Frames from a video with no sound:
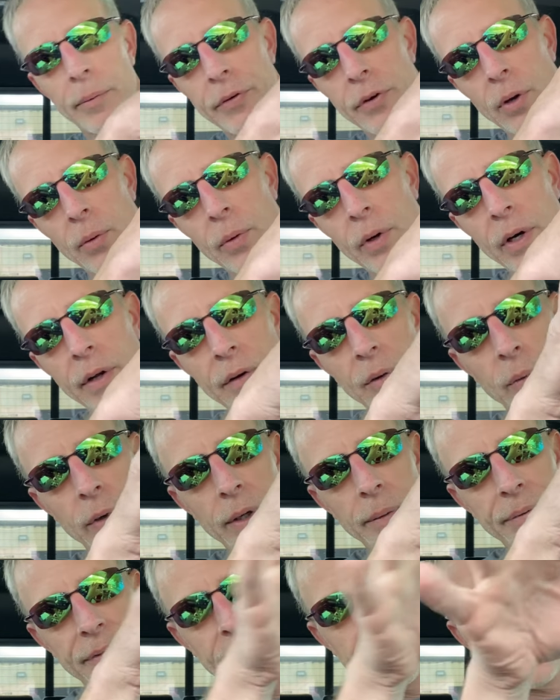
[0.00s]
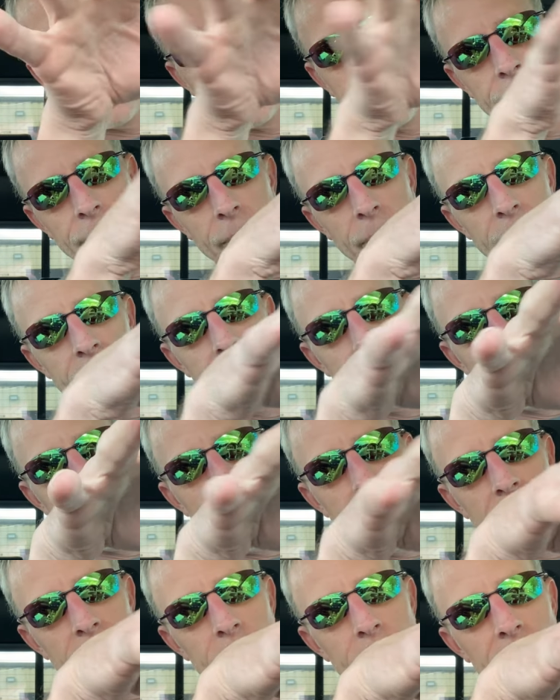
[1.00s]
so I went on their website, started reading
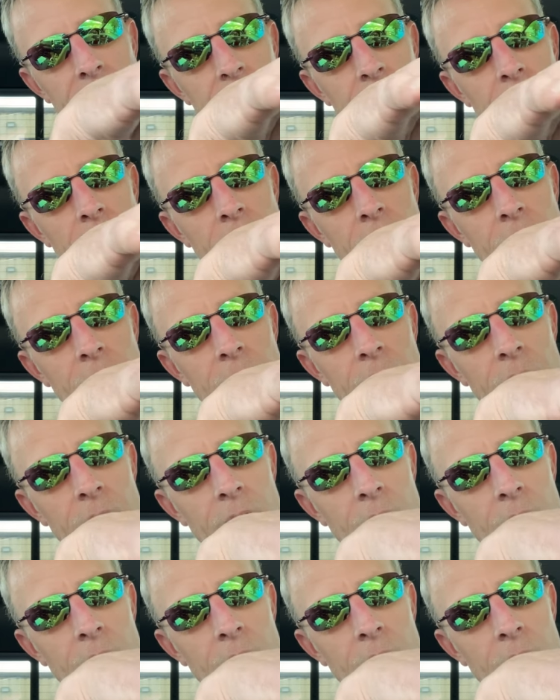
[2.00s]
about them, and and